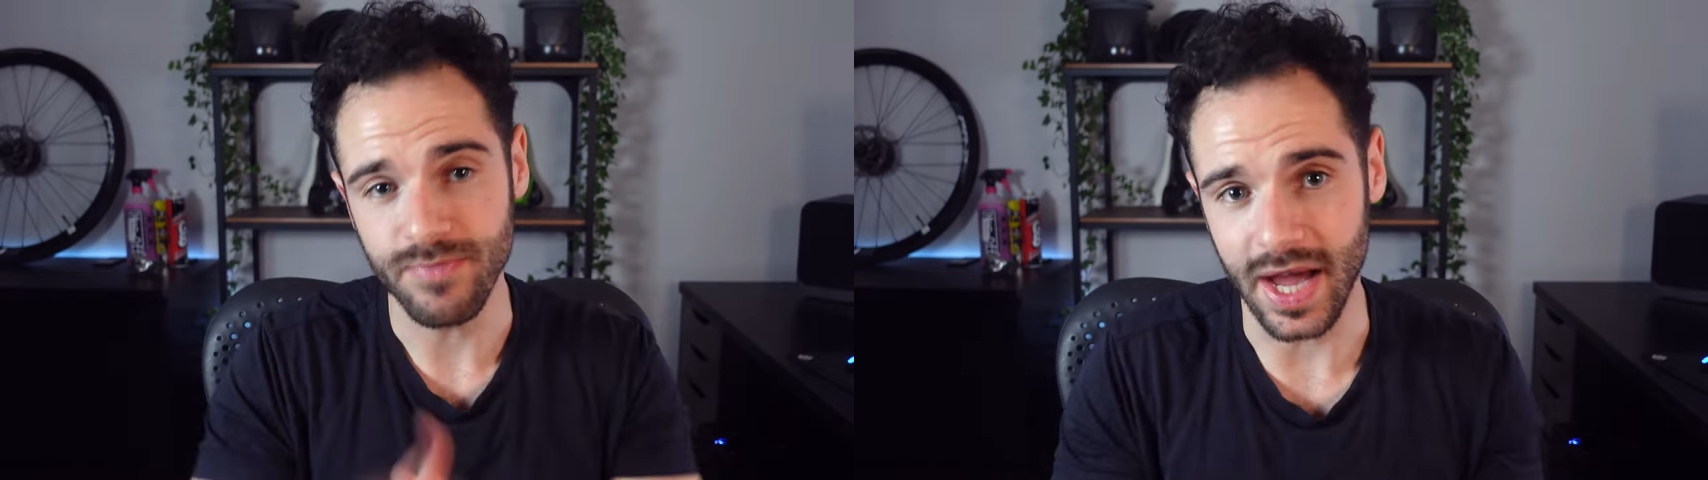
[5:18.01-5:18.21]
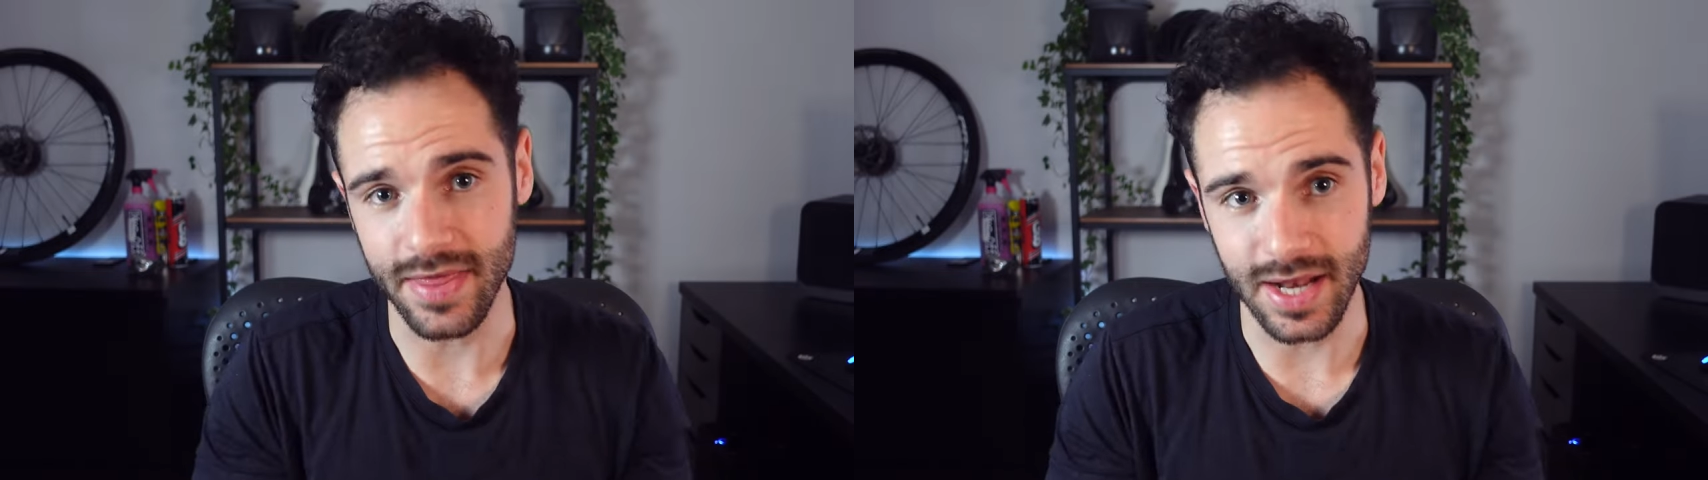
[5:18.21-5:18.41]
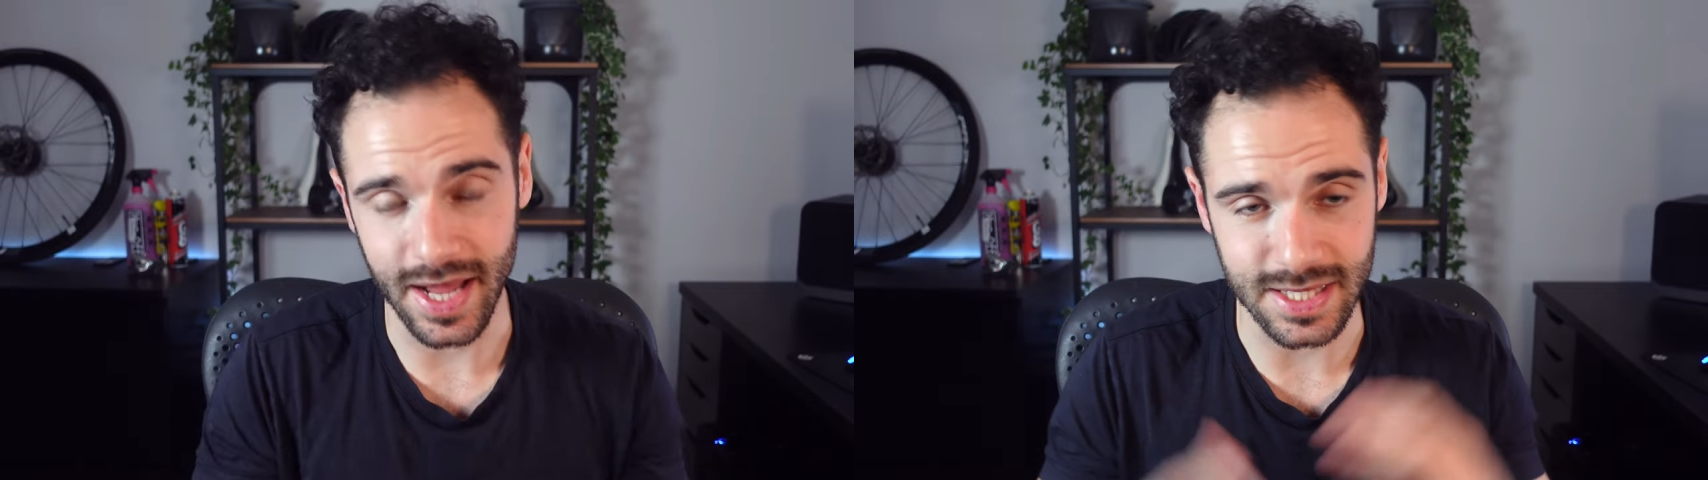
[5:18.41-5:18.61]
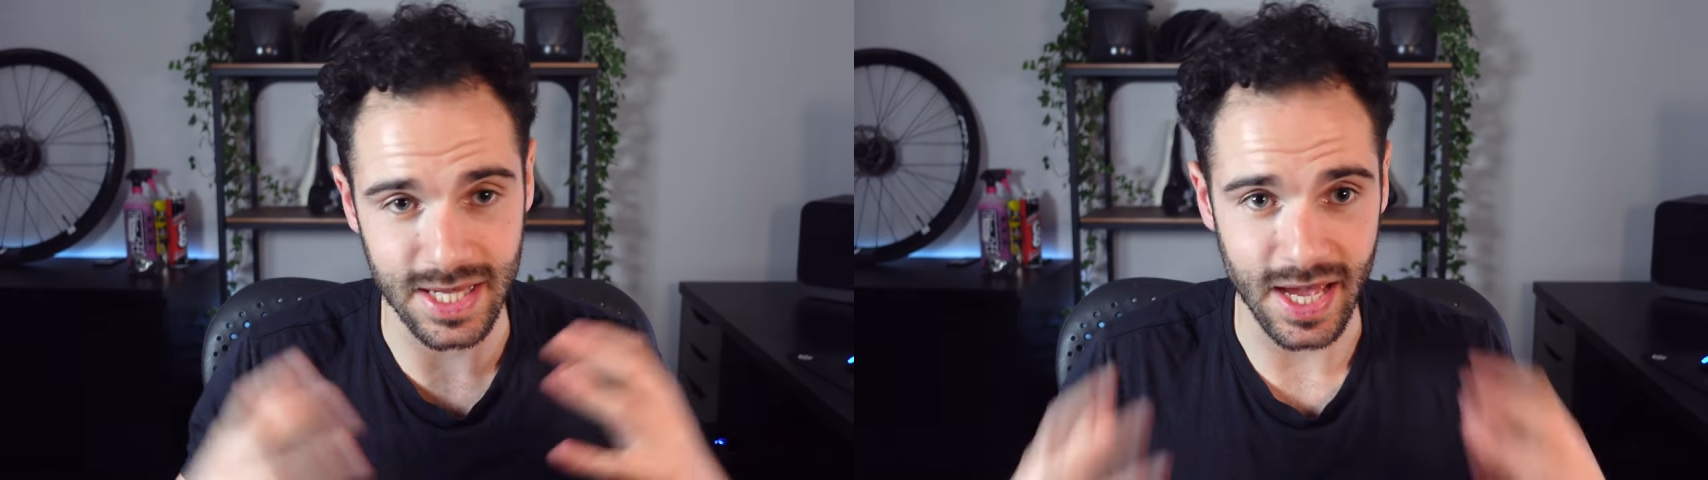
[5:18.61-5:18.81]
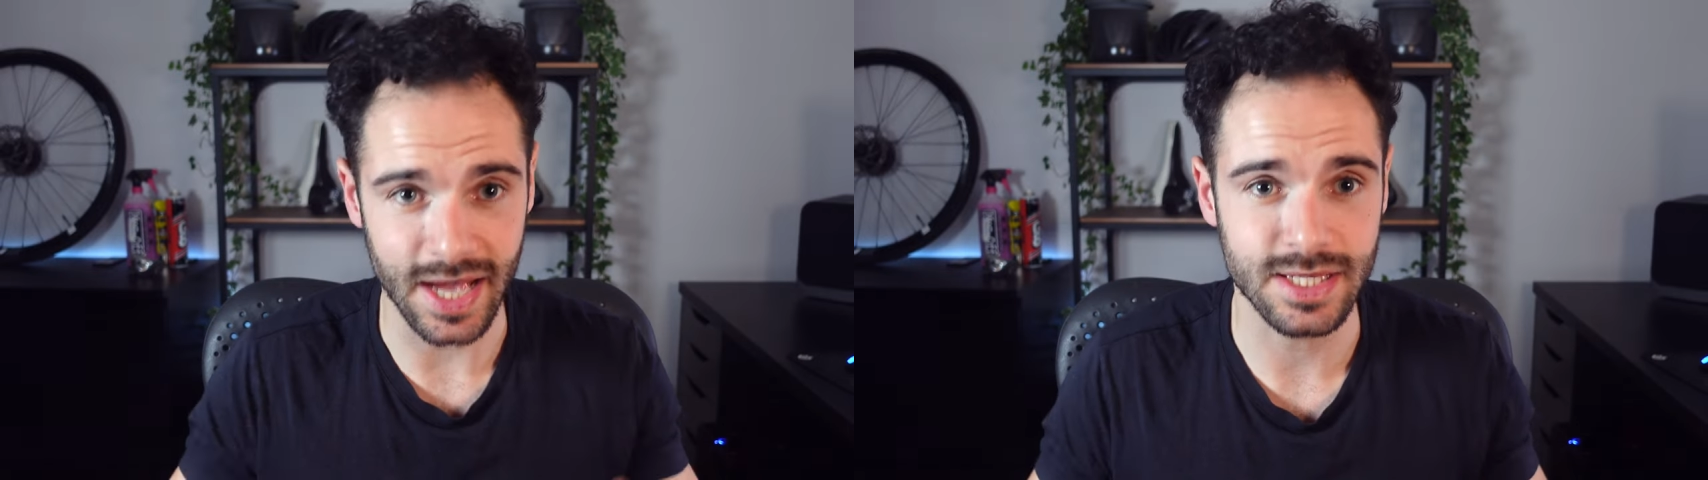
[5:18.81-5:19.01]
And the
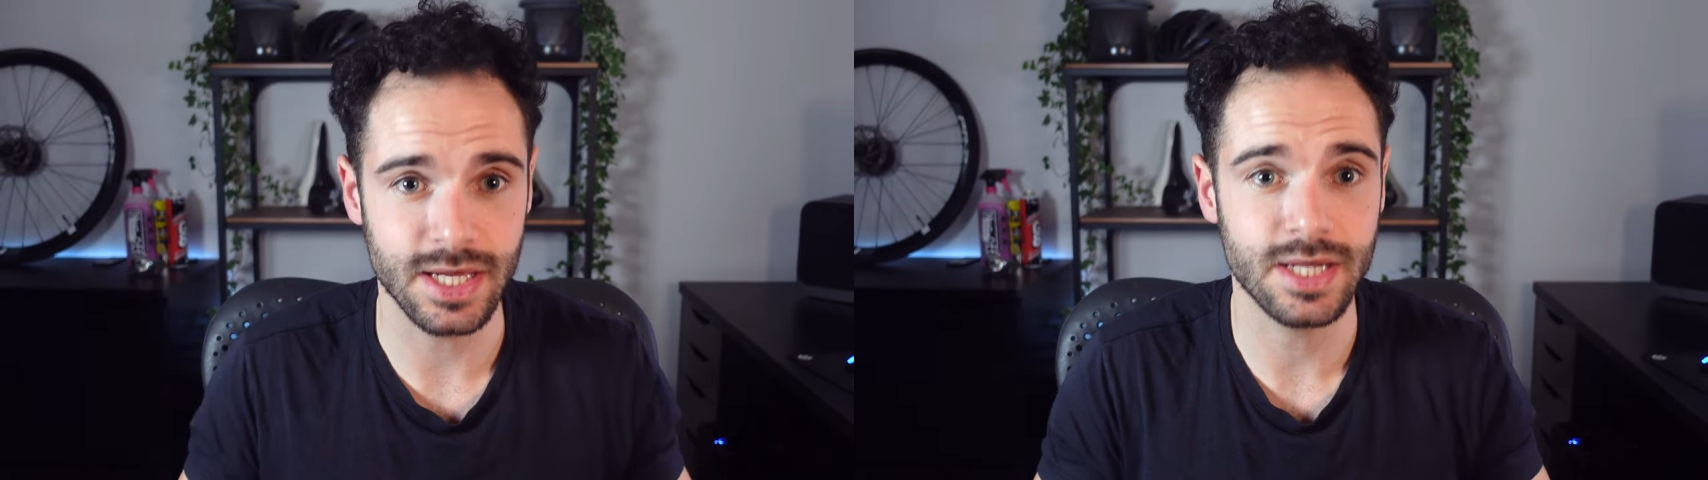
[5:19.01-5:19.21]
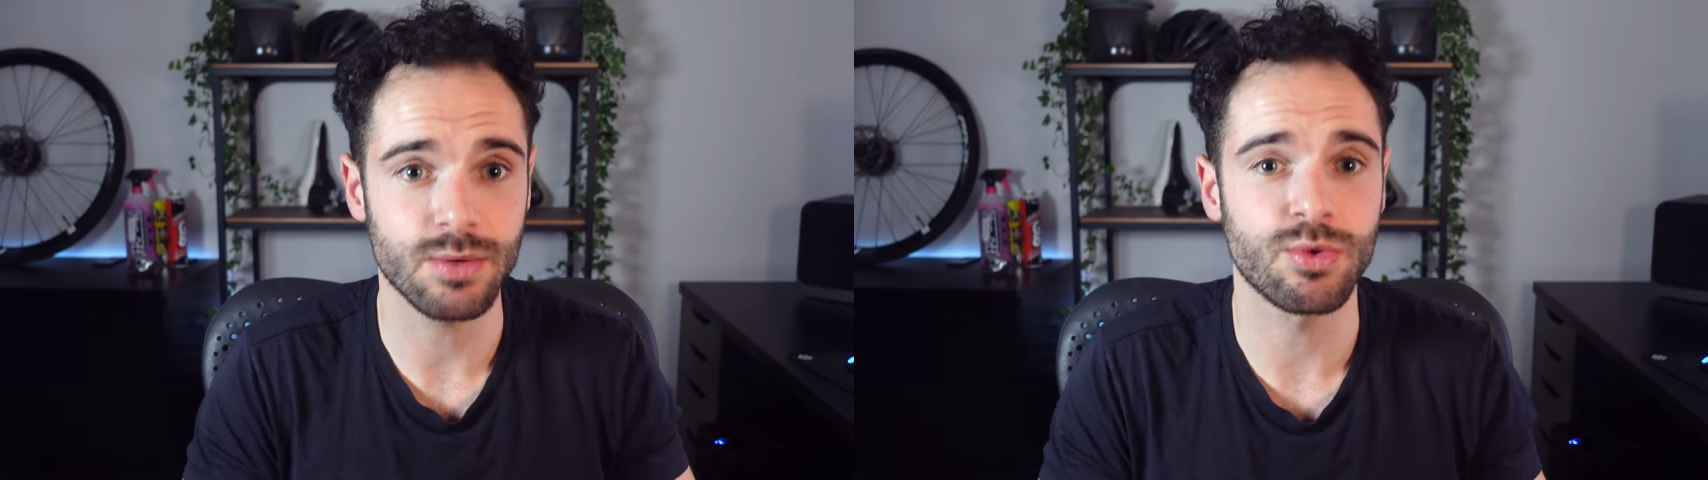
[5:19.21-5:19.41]
lactic acid